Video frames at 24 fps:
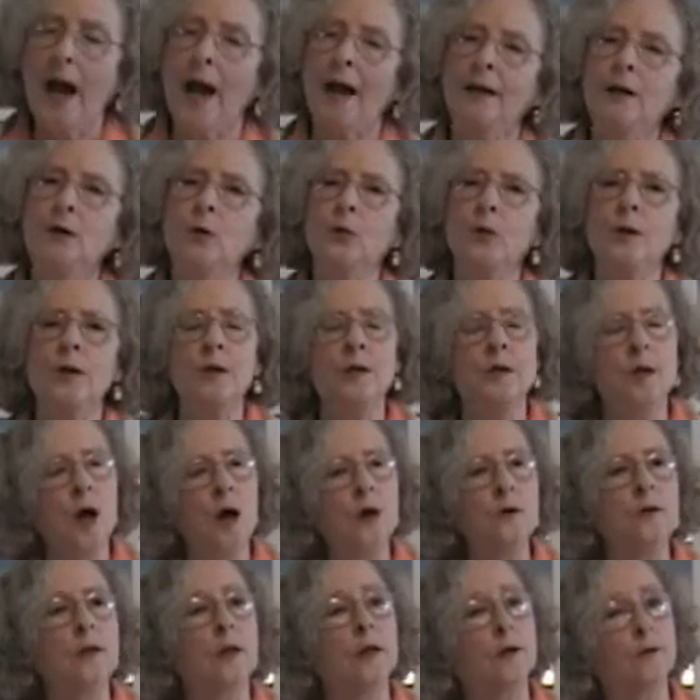How do we
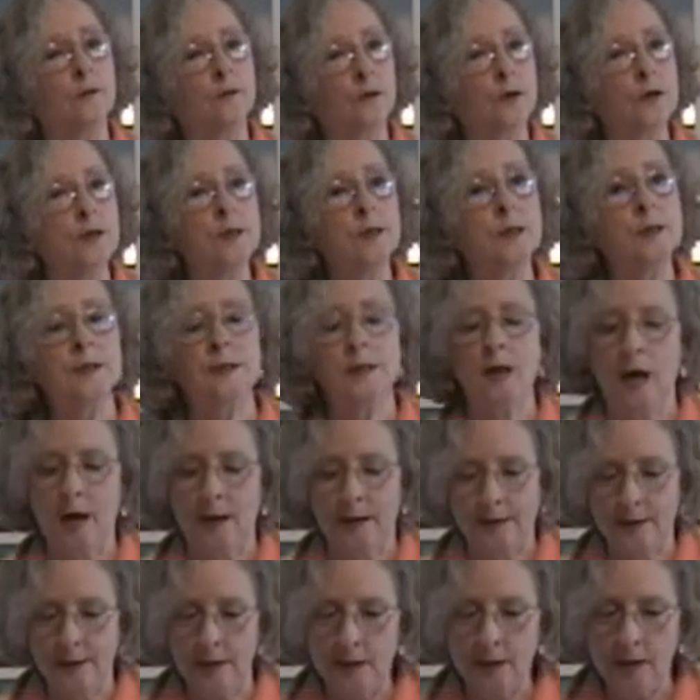know that a free
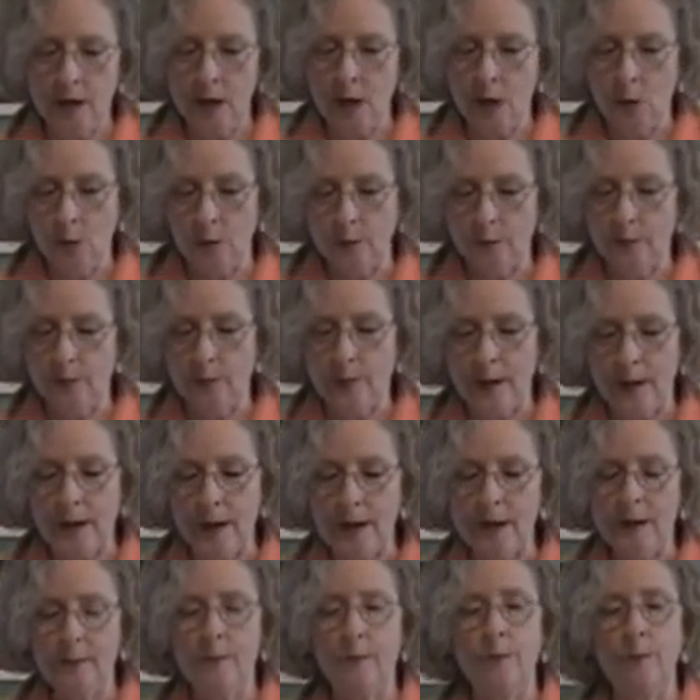society would
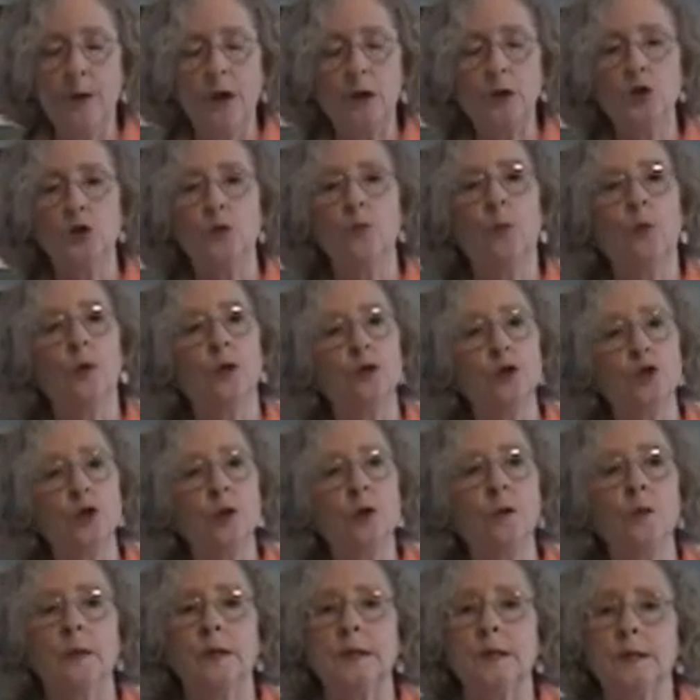be much more
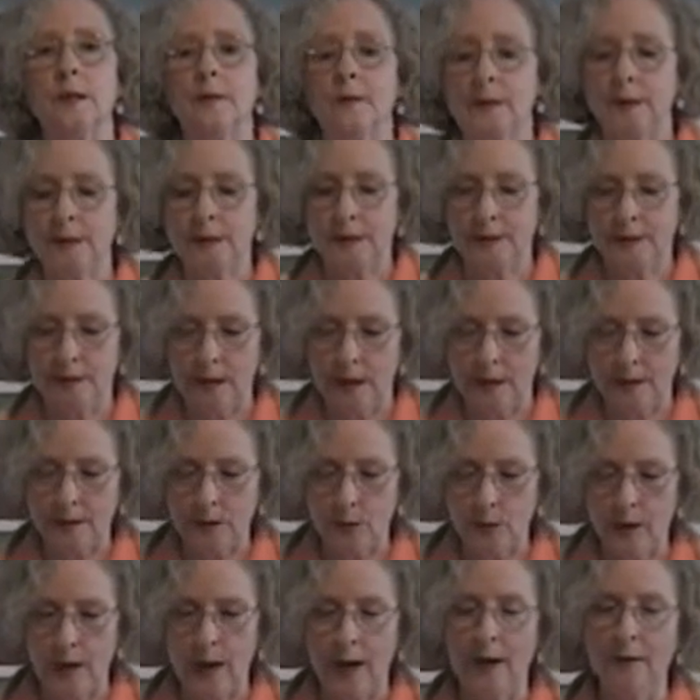generous than the
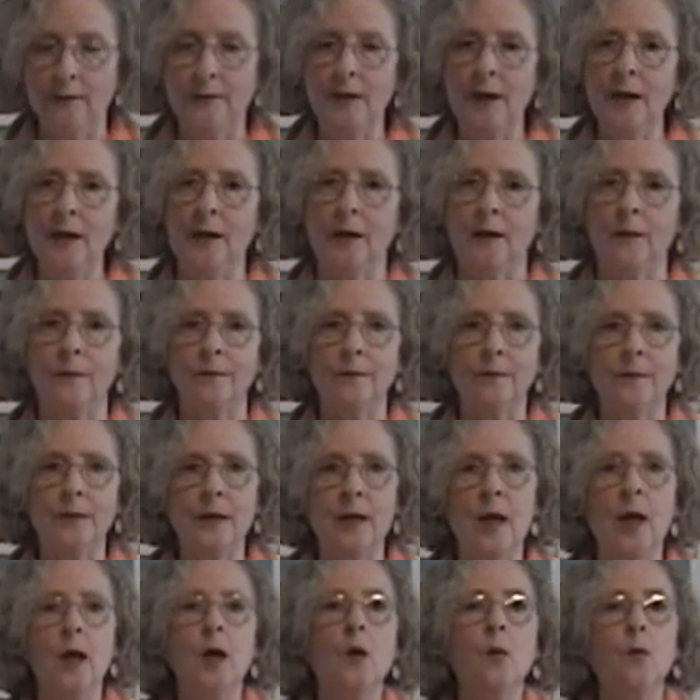society we have now?
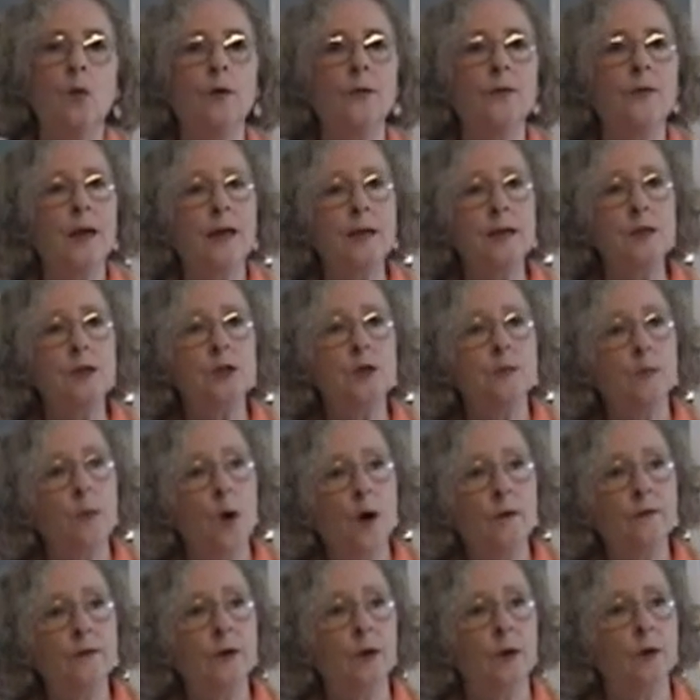Well, thanks to
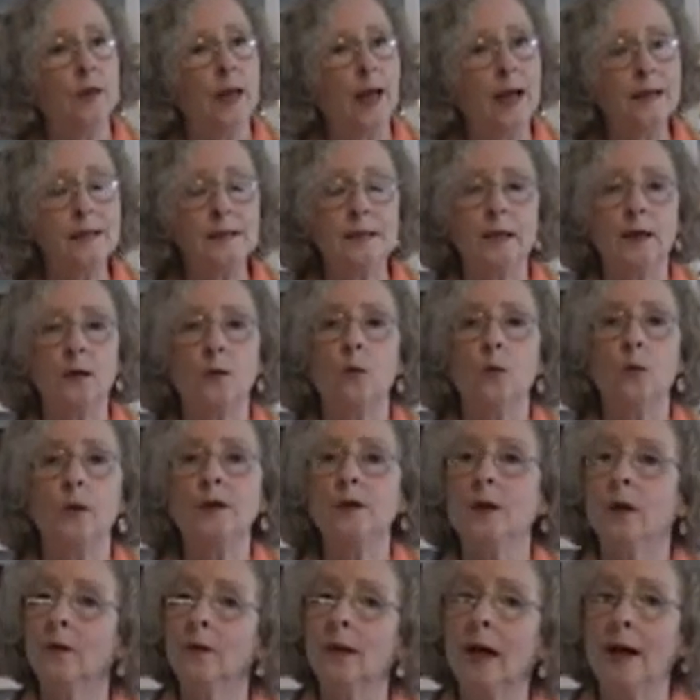Marvin Olasky, we
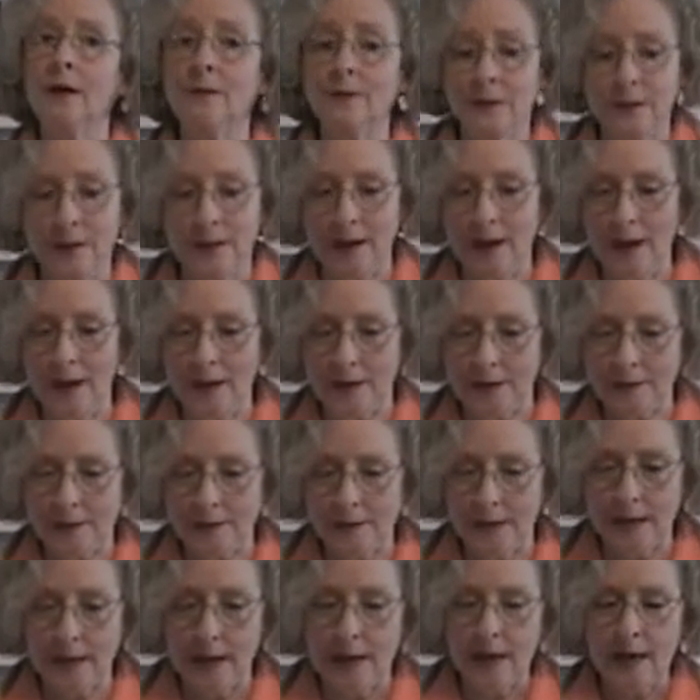don't have to
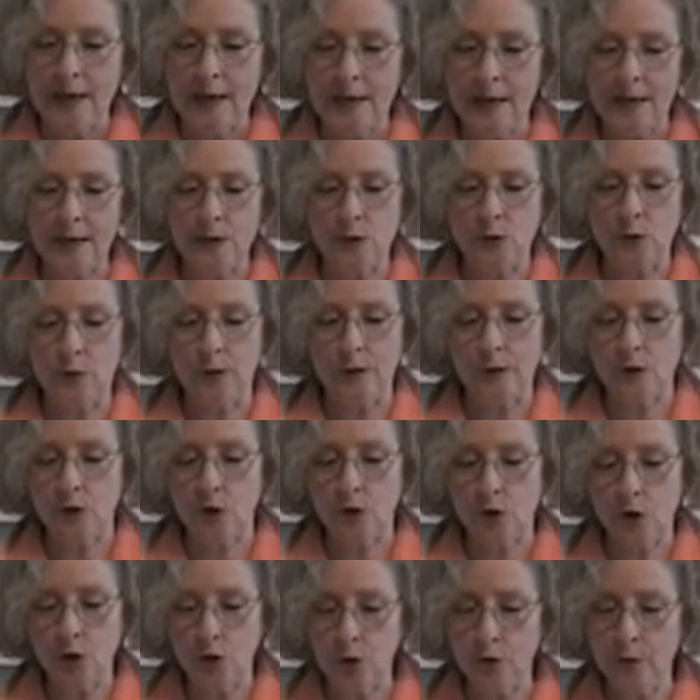guess. He has written
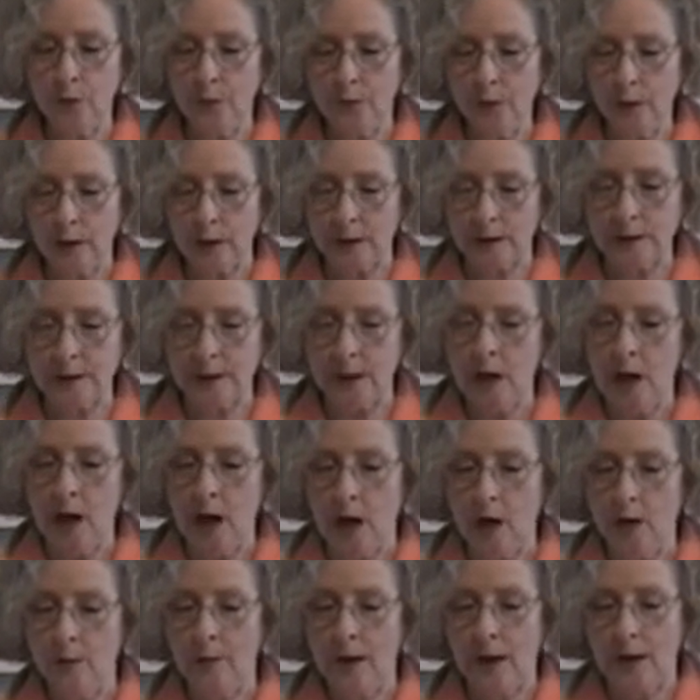2 books
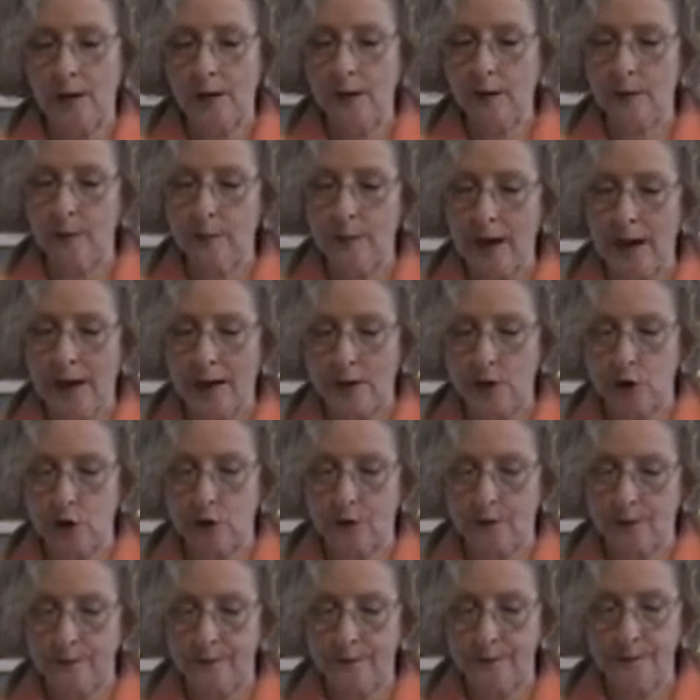about
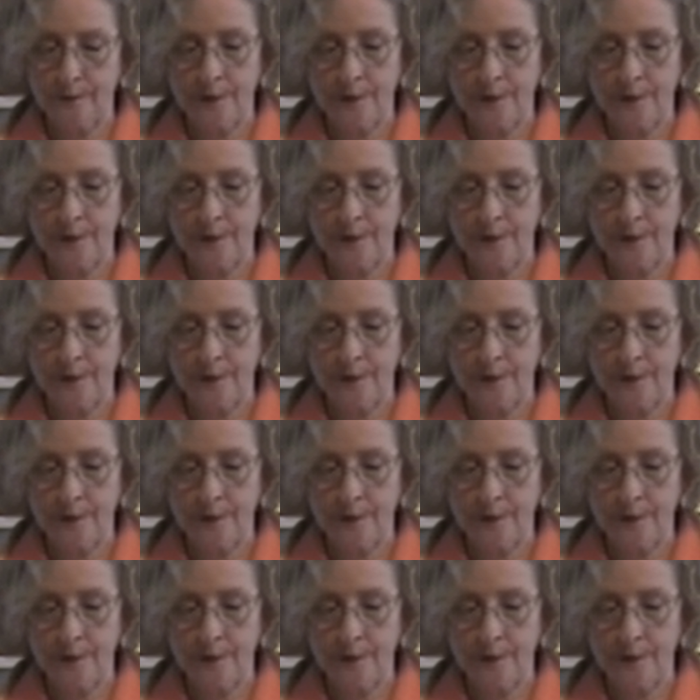compassion,